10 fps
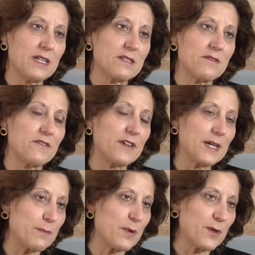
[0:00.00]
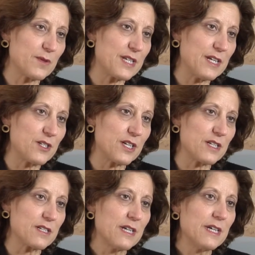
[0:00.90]
It's a very potent
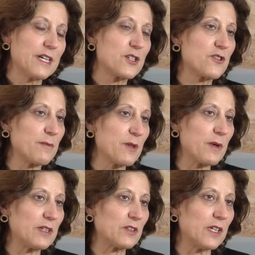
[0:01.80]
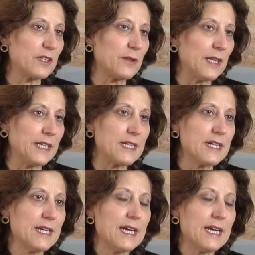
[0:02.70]
agent, extremely well tolerated.